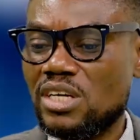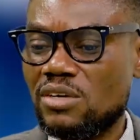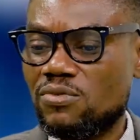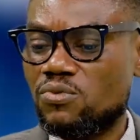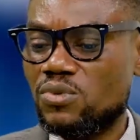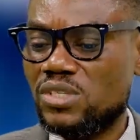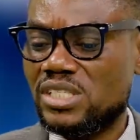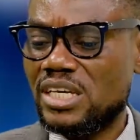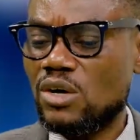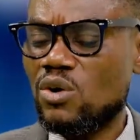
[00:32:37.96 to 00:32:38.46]
if
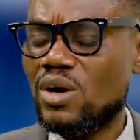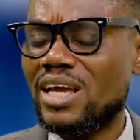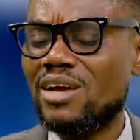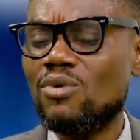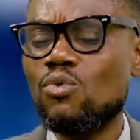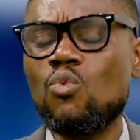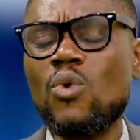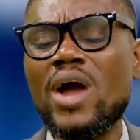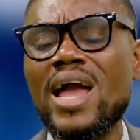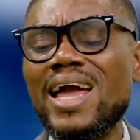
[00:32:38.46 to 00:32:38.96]
we say, okay,
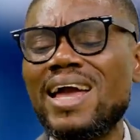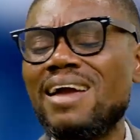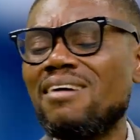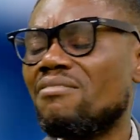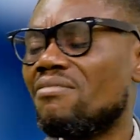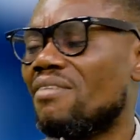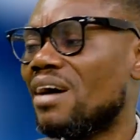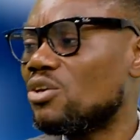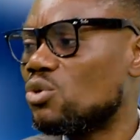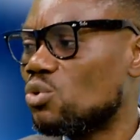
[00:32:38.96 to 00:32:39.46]

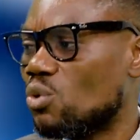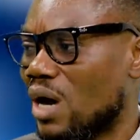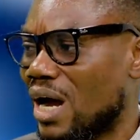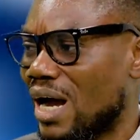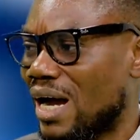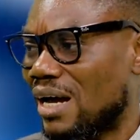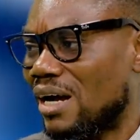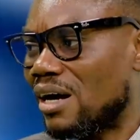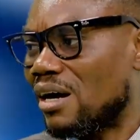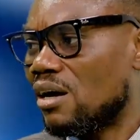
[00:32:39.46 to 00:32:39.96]
wherever you
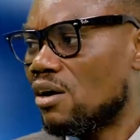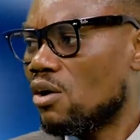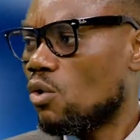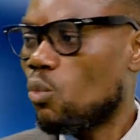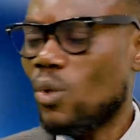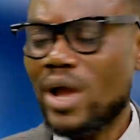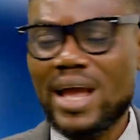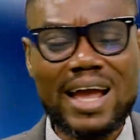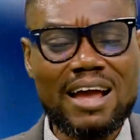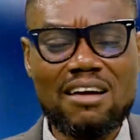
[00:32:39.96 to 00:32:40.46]
are,
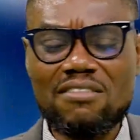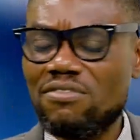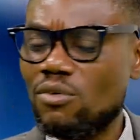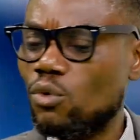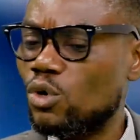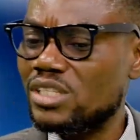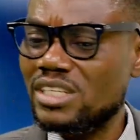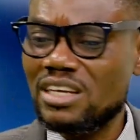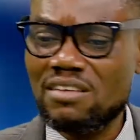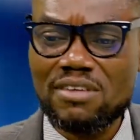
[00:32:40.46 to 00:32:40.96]

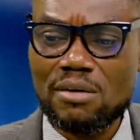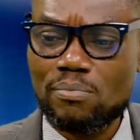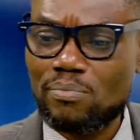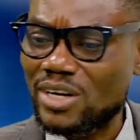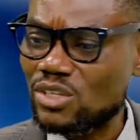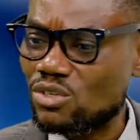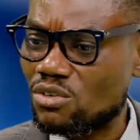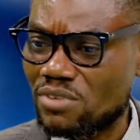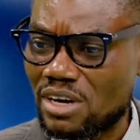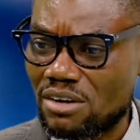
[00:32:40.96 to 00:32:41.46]
whatever
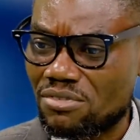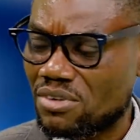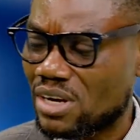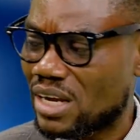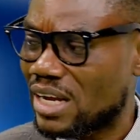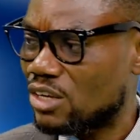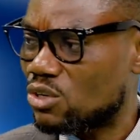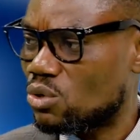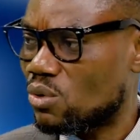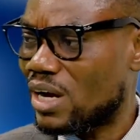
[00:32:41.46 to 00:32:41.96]
part of
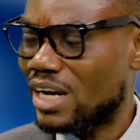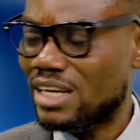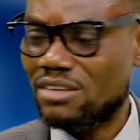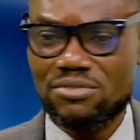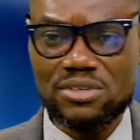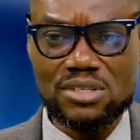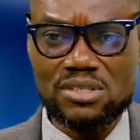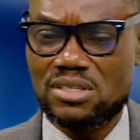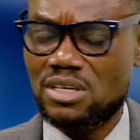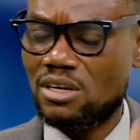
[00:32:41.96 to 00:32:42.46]
Africa you are, if
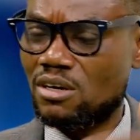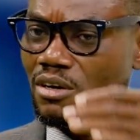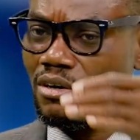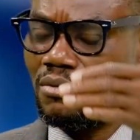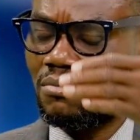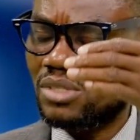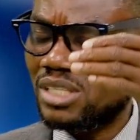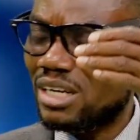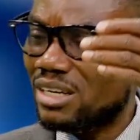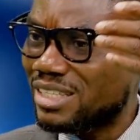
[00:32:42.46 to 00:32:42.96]
it's
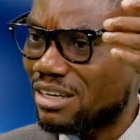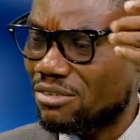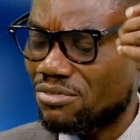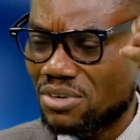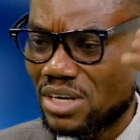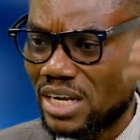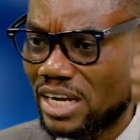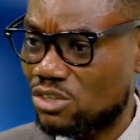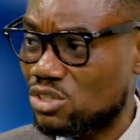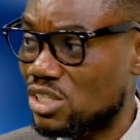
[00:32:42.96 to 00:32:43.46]
South
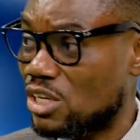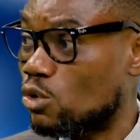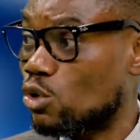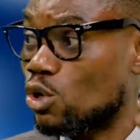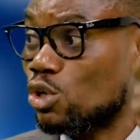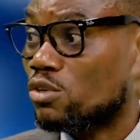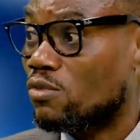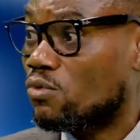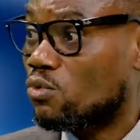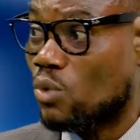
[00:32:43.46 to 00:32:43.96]
Africa, you see a whole
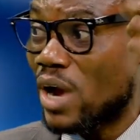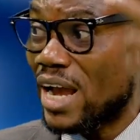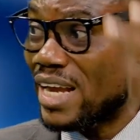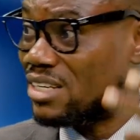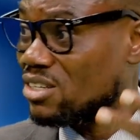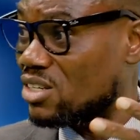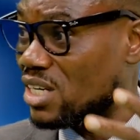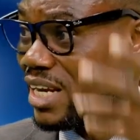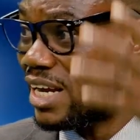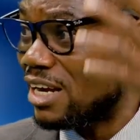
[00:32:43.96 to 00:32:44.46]
lot of
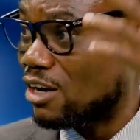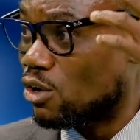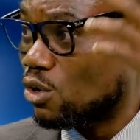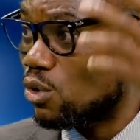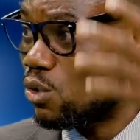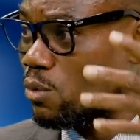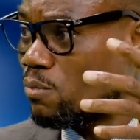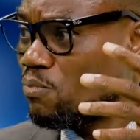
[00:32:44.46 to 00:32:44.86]
winery and co.